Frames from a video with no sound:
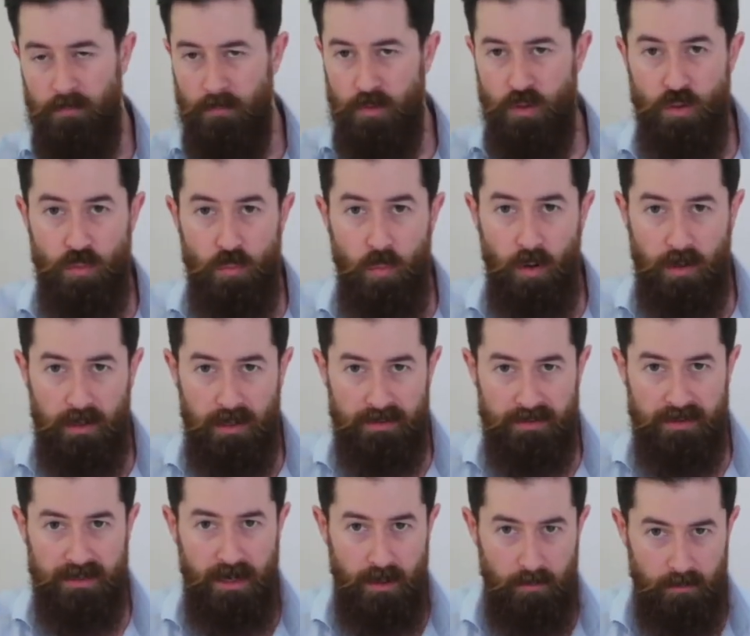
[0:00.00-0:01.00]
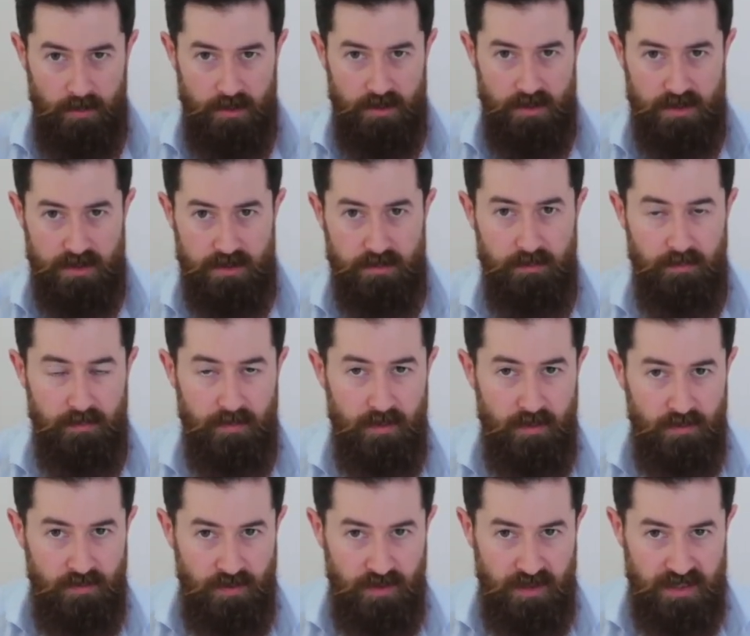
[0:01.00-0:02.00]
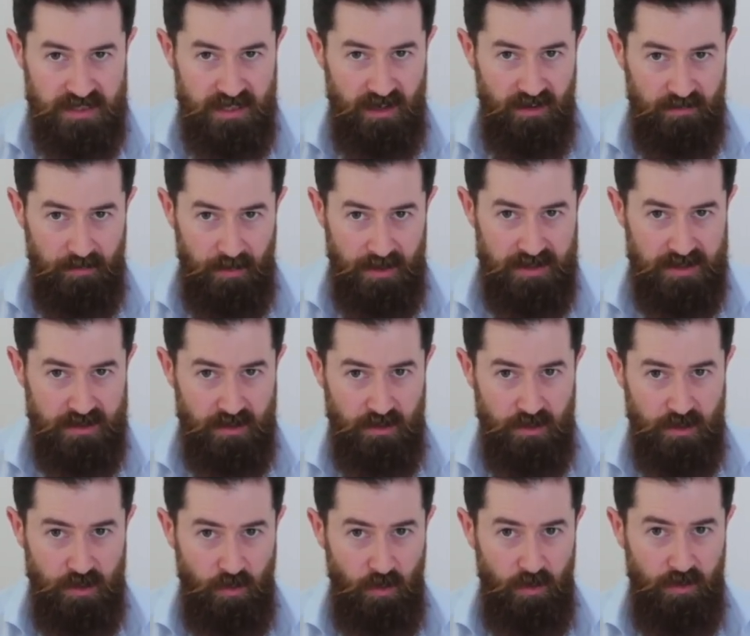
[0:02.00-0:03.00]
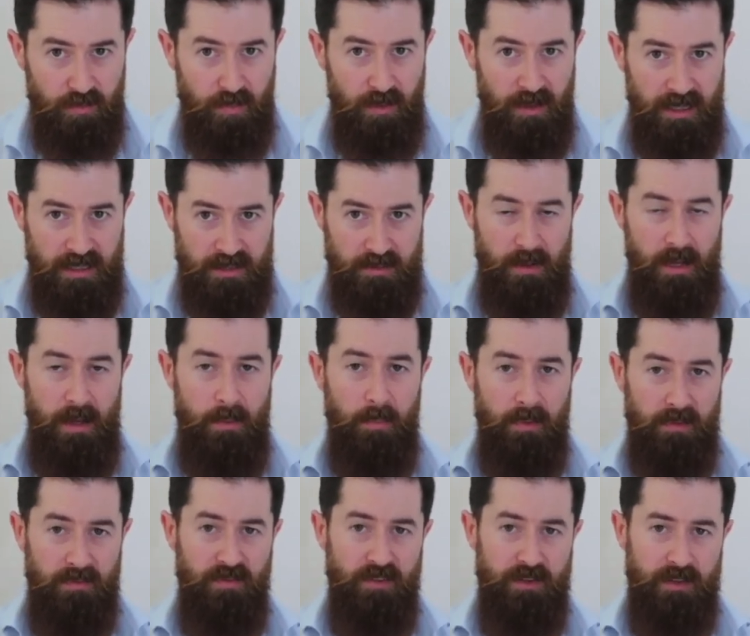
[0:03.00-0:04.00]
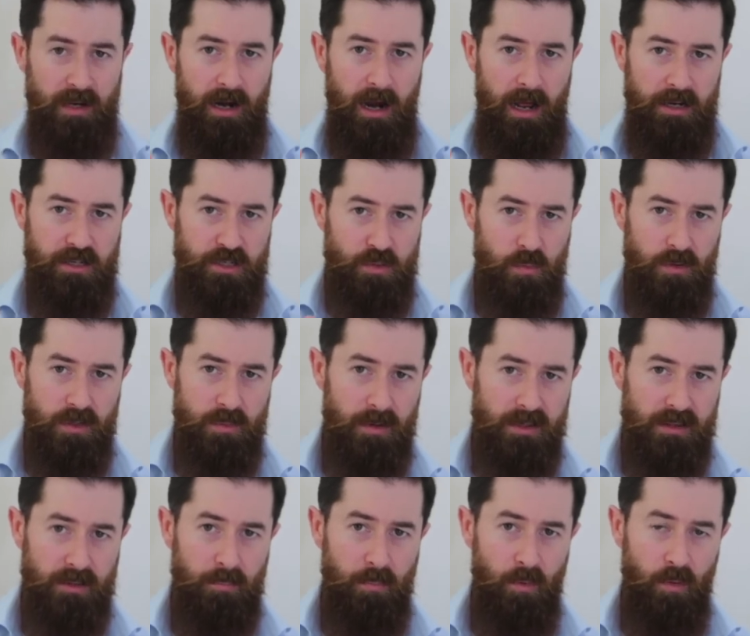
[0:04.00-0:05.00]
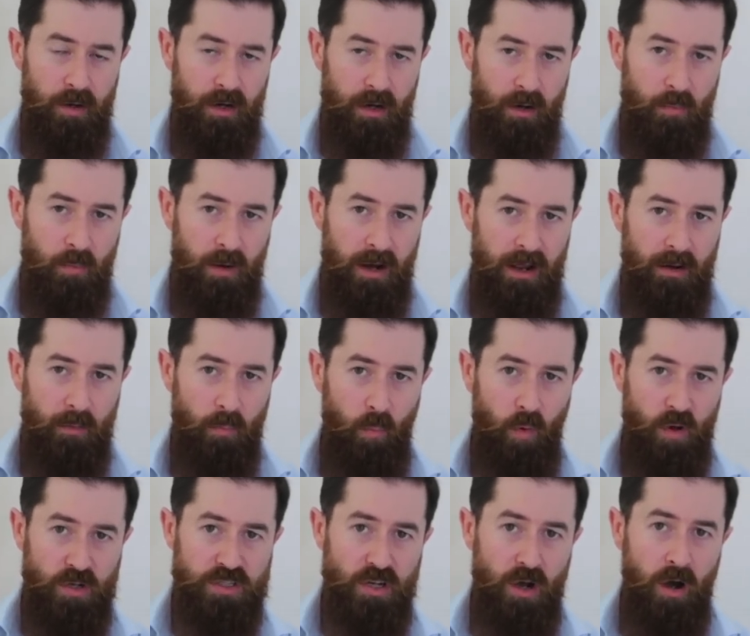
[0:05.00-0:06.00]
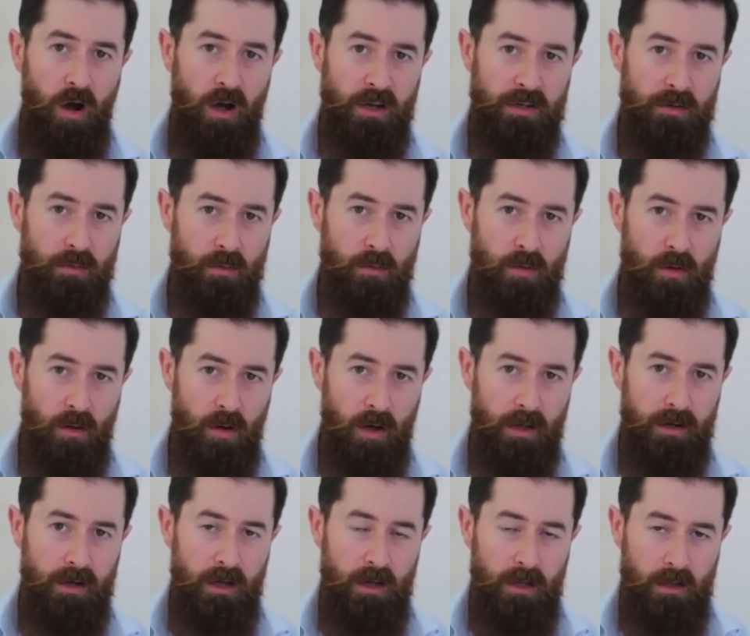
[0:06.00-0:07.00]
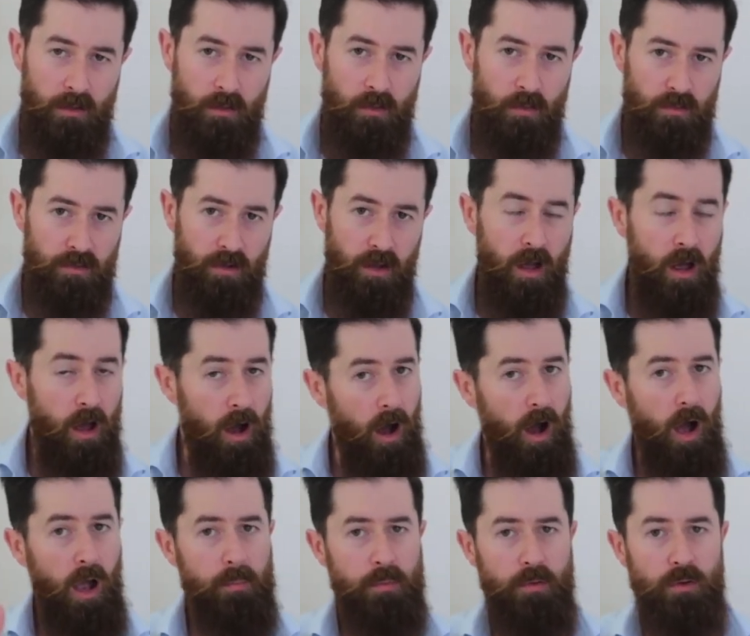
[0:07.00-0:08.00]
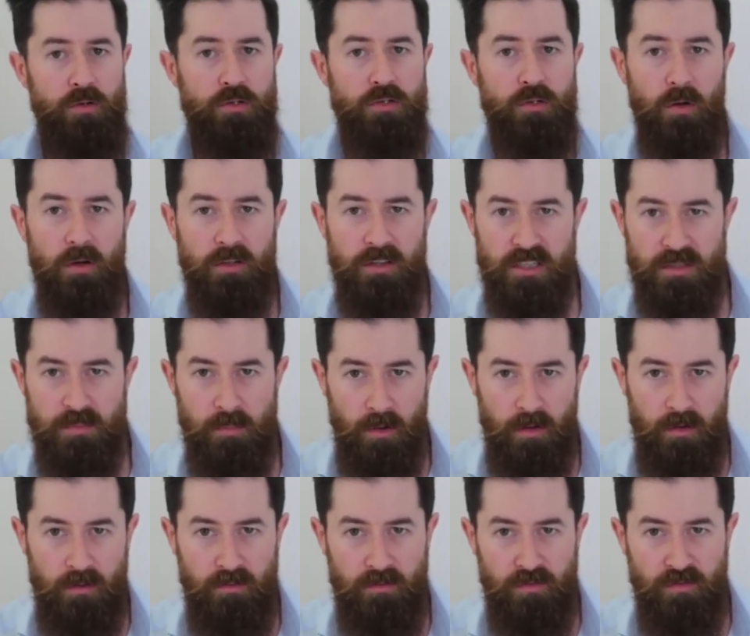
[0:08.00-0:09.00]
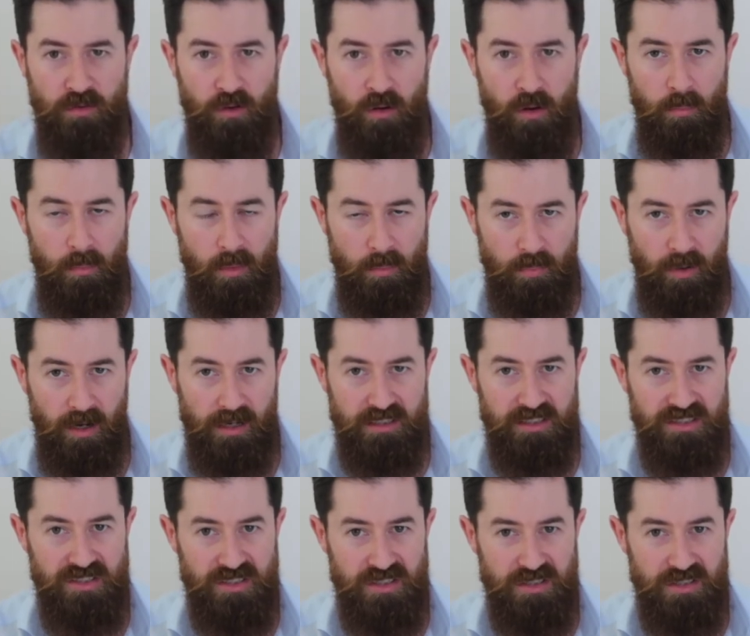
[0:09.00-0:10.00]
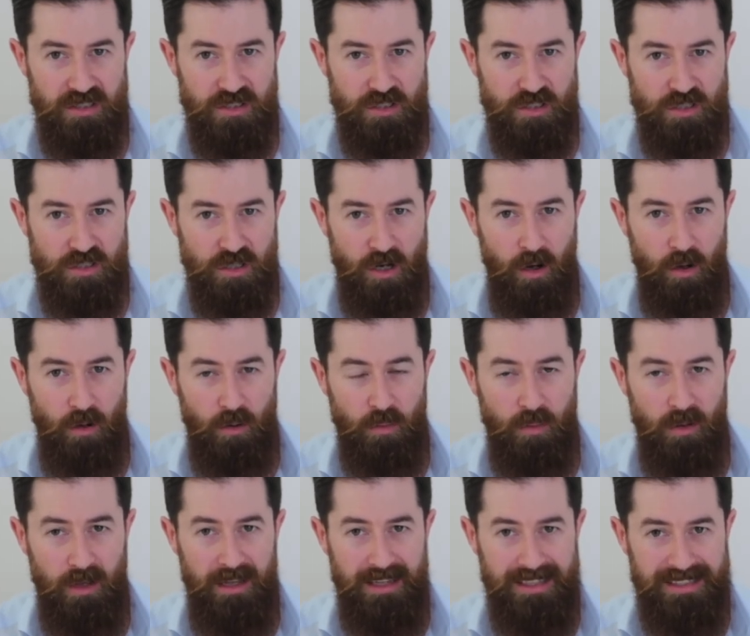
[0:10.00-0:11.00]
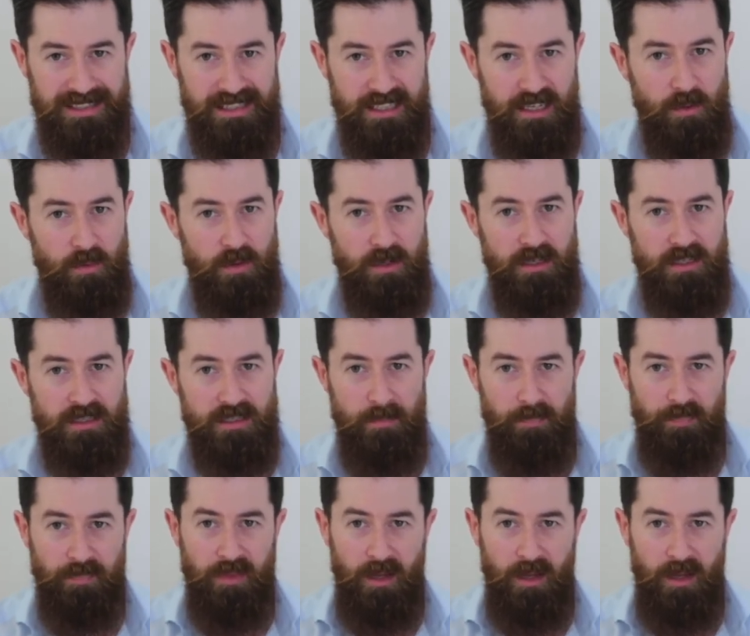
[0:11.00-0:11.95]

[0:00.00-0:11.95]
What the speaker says: You work out the numbers for yourself based on your growth plans. But for today, I just wanted to make the point around what your ideal client looks like. I hope you're enjoying this Modern Firm Practices Show series.